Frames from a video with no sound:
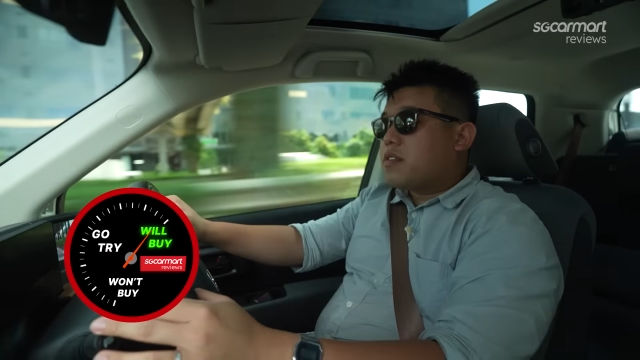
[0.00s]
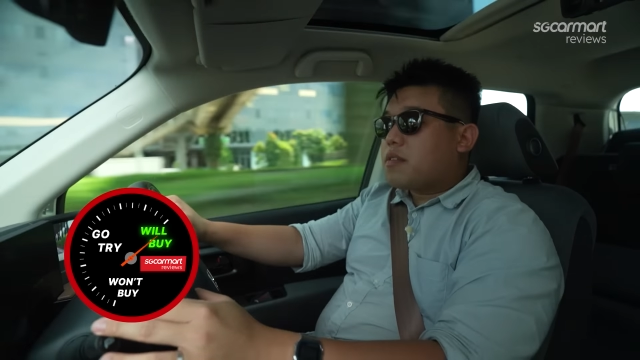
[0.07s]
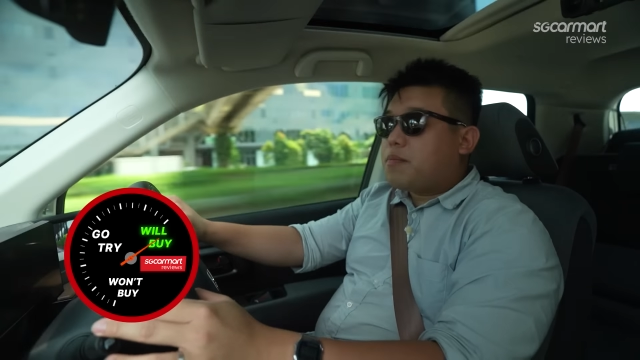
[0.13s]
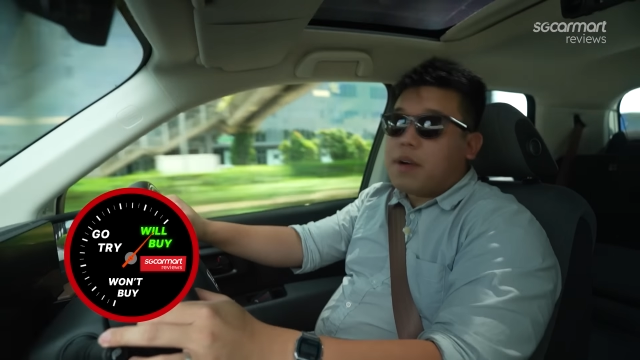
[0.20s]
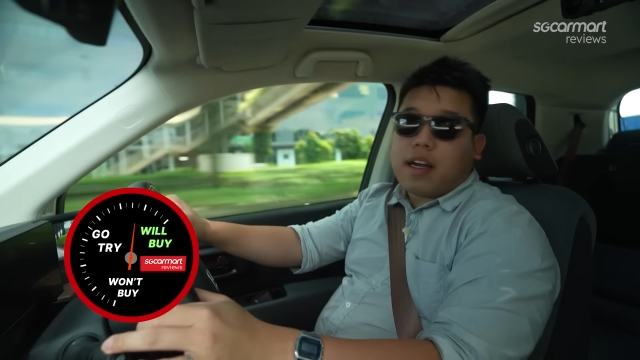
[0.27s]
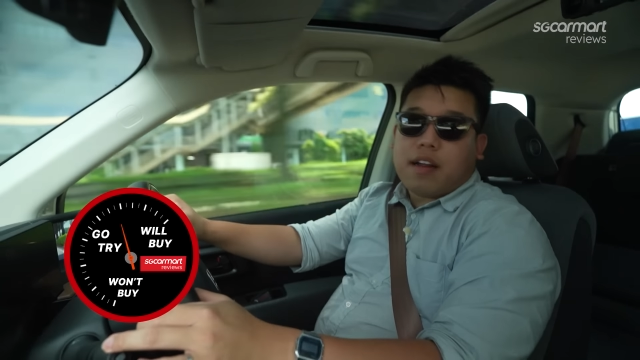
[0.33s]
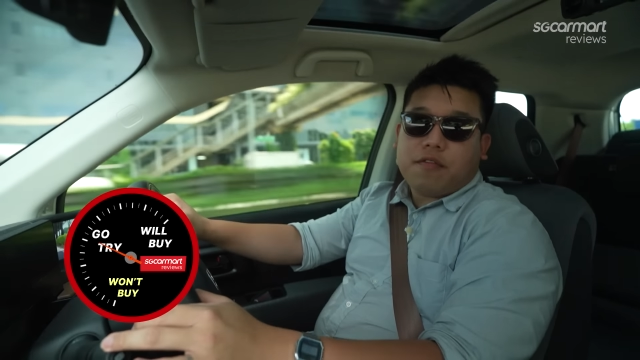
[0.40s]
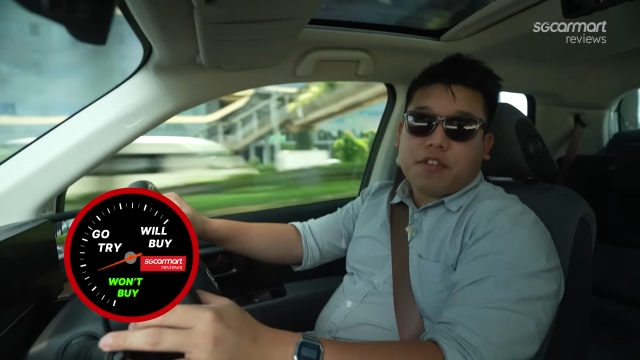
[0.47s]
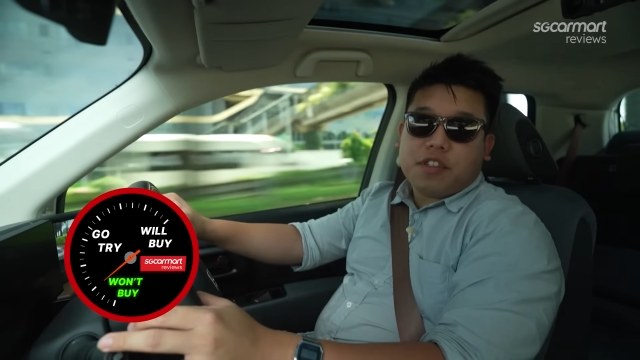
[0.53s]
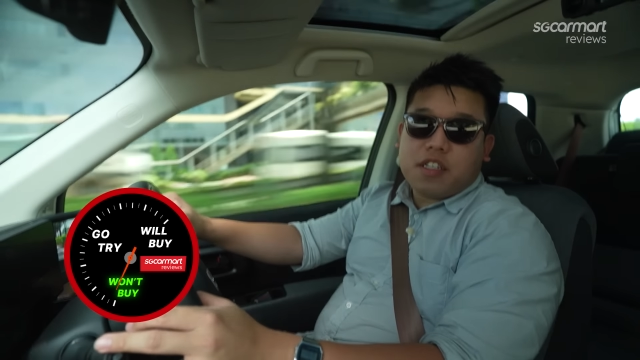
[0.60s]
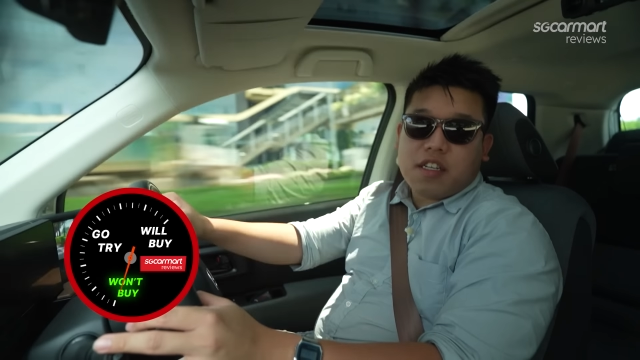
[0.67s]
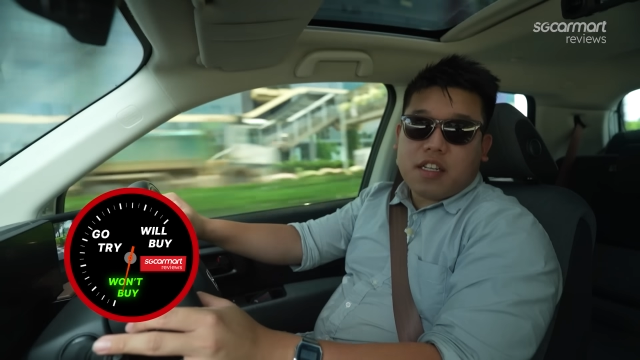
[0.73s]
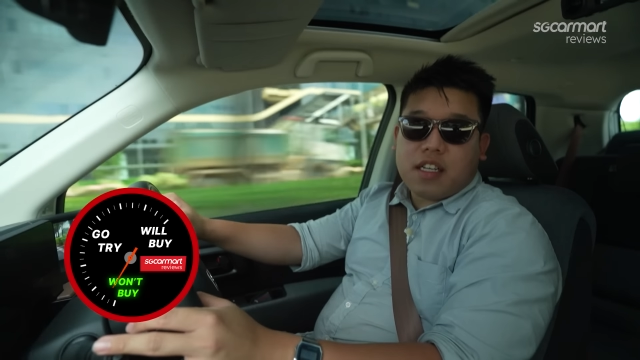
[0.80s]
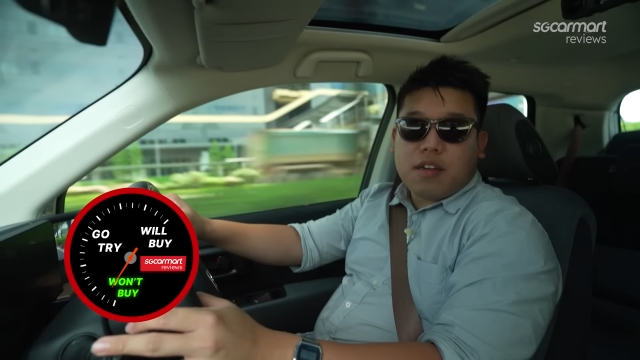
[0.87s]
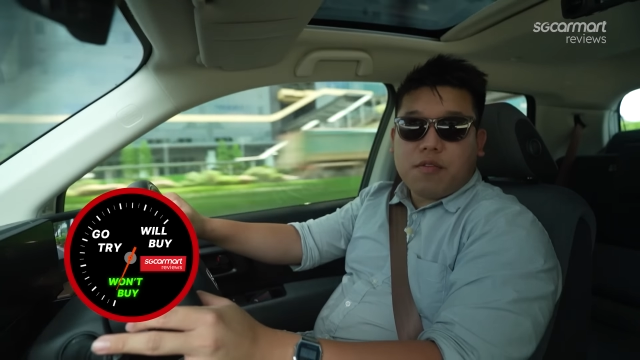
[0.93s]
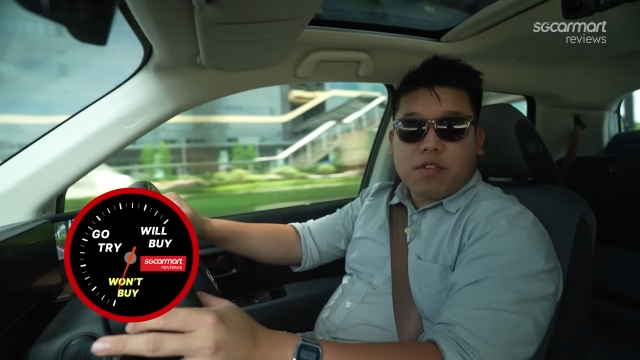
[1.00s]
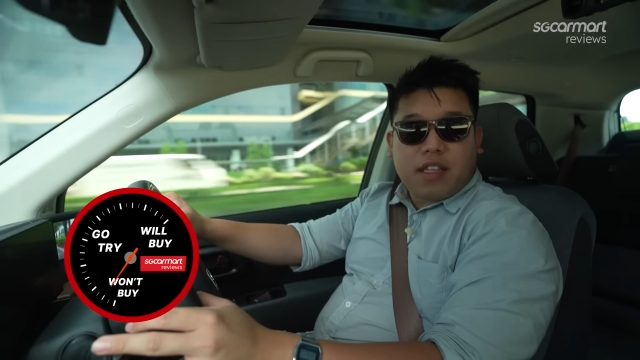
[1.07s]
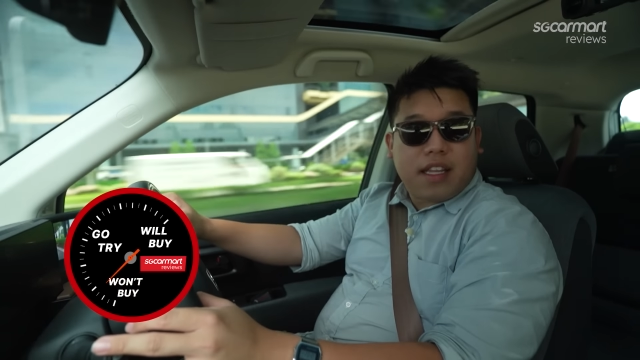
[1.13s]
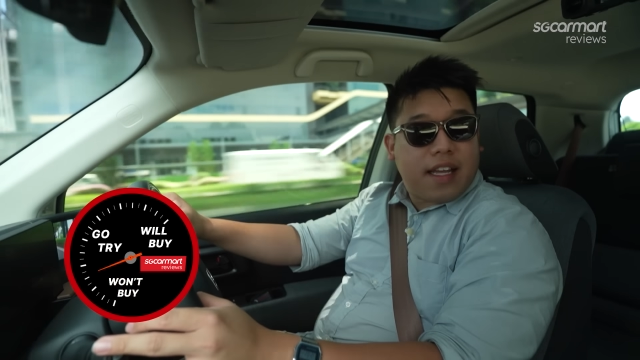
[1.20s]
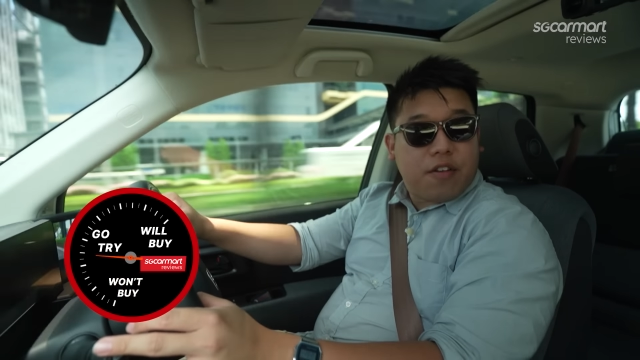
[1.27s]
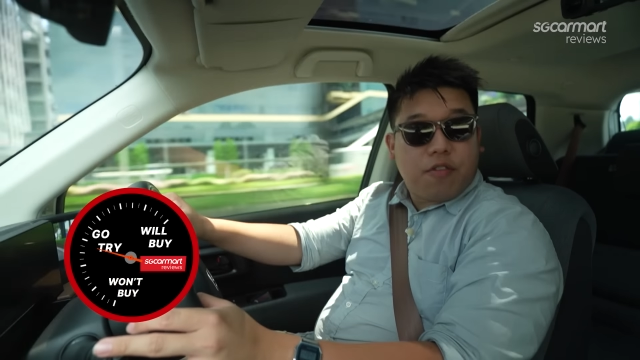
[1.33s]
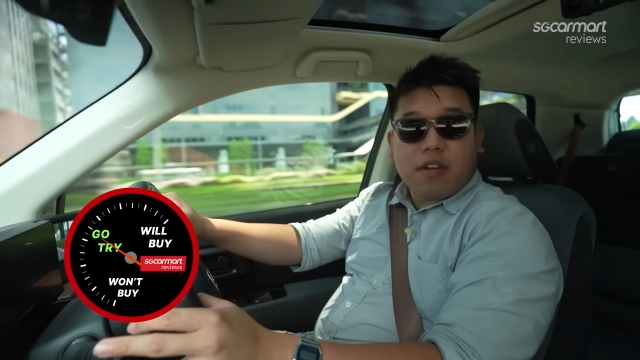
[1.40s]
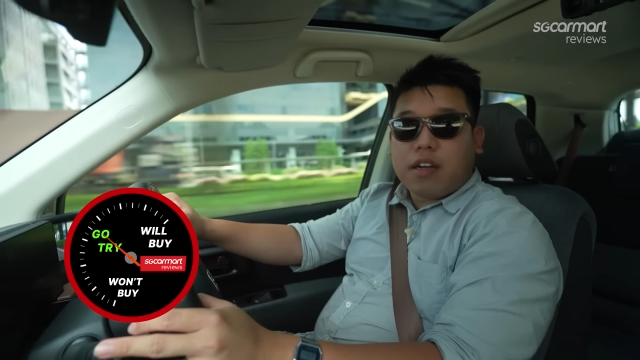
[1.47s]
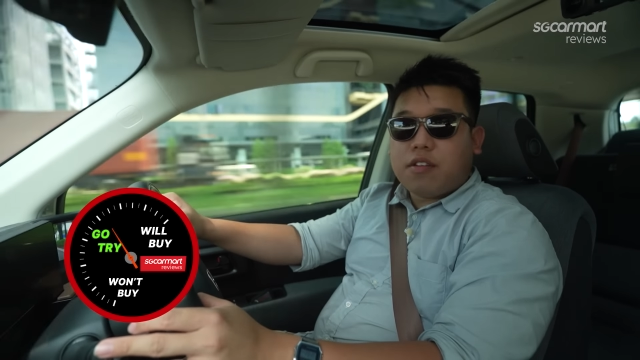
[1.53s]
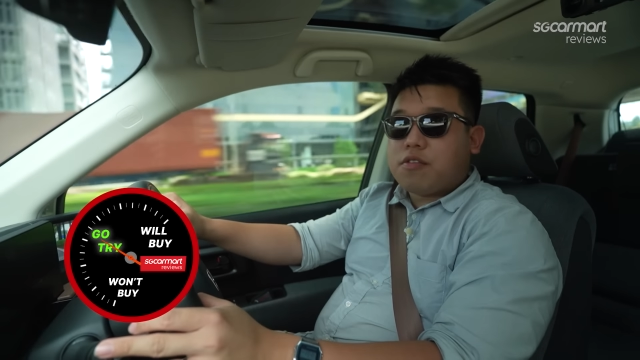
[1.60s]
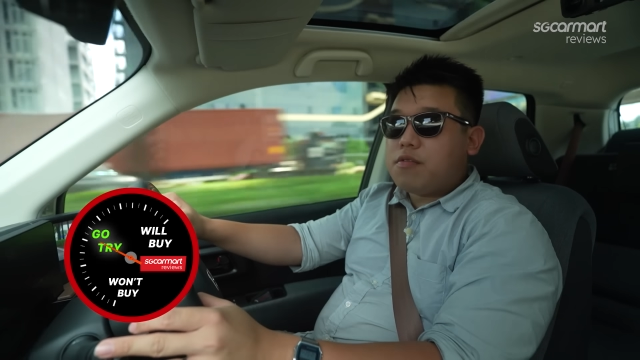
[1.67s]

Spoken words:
But unfortunately, it would then go down